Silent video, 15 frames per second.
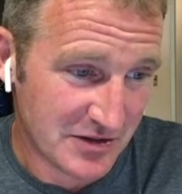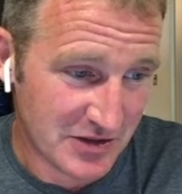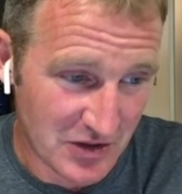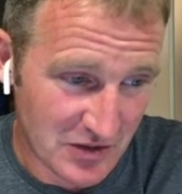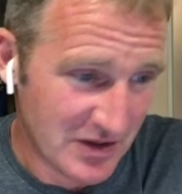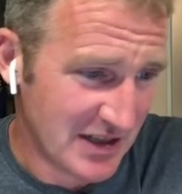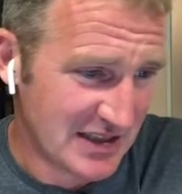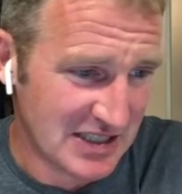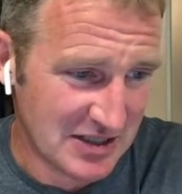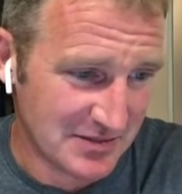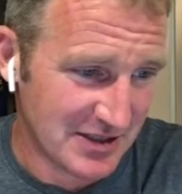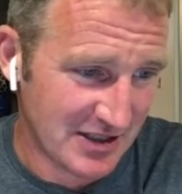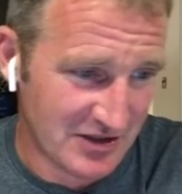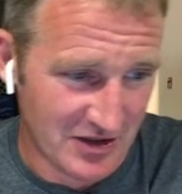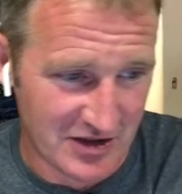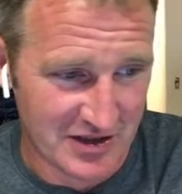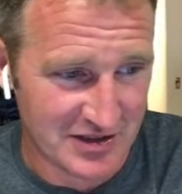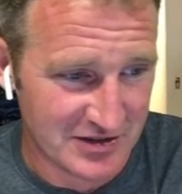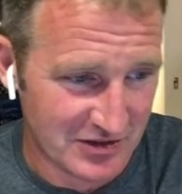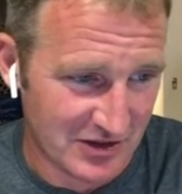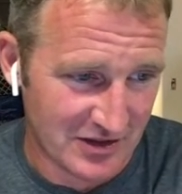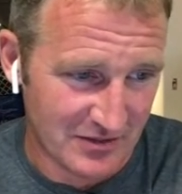So it seems like they're gonna
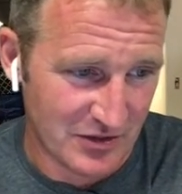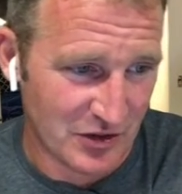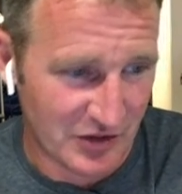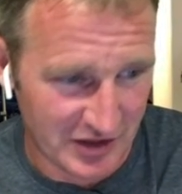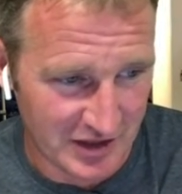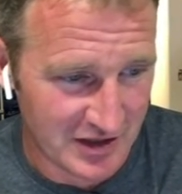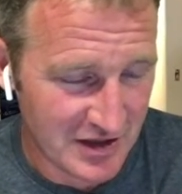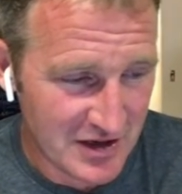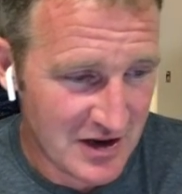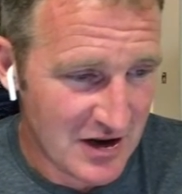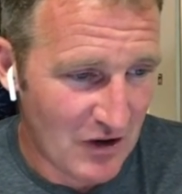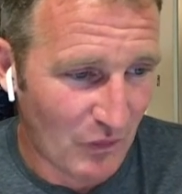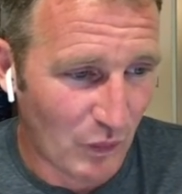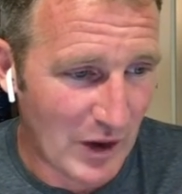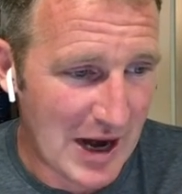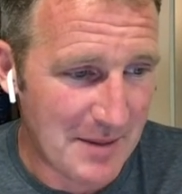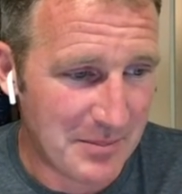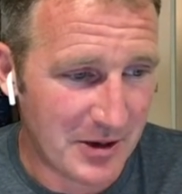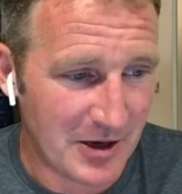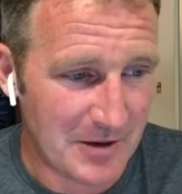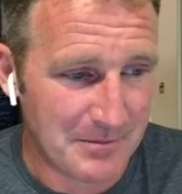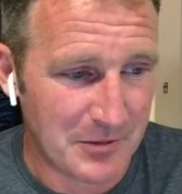start really
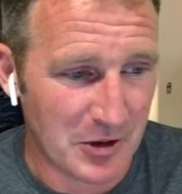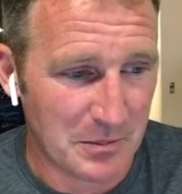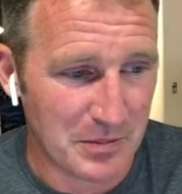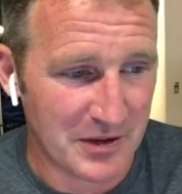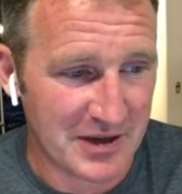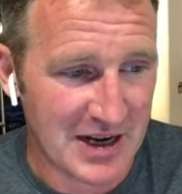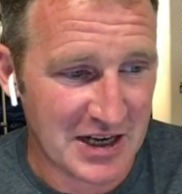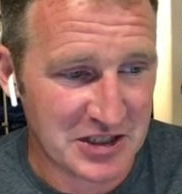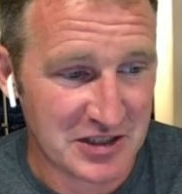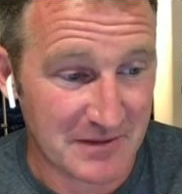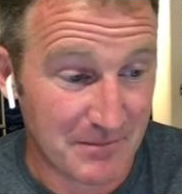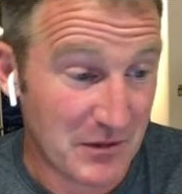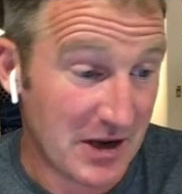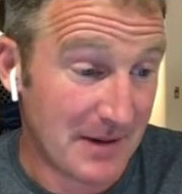ramping up their production.